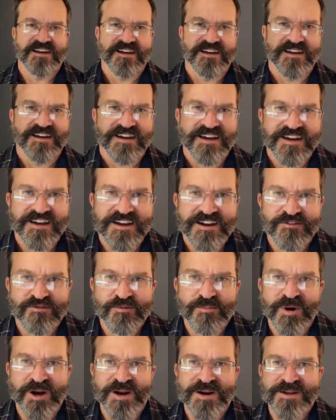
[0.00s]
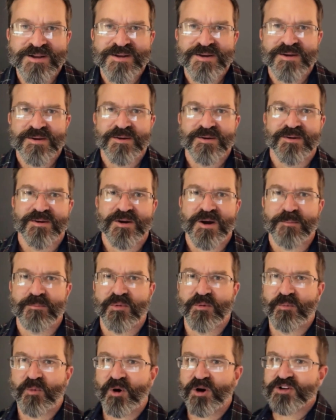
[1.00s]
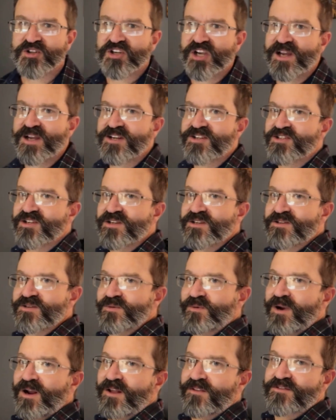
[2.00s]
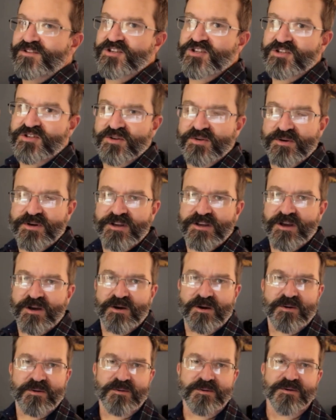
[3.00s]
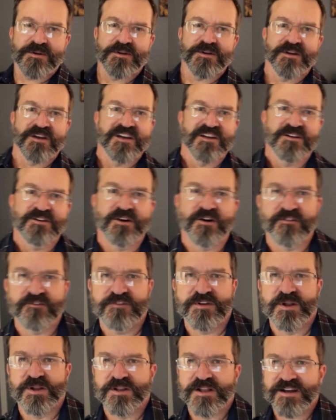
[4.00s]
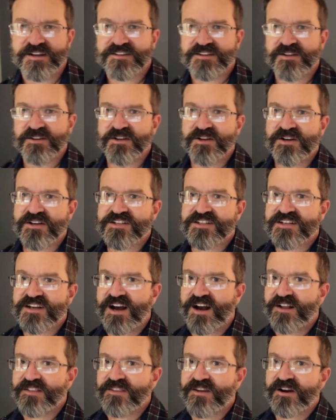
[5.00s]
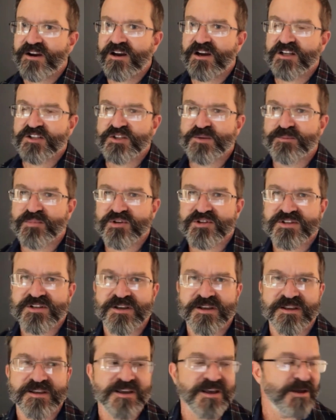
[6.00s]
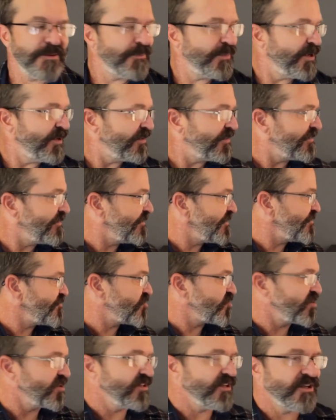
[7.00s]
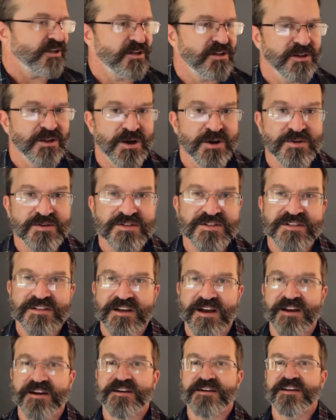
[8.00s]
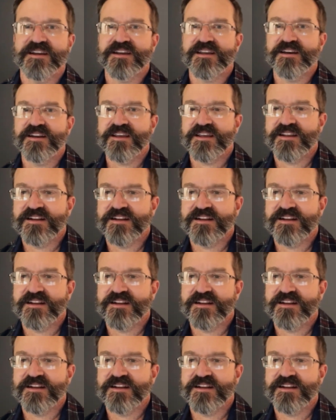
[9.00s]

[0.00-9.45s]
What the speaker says: Hey everybody, couple more changes around the studio. Don't feel like the look's gotten there 100% yet, but it's getting close, kind of digging it.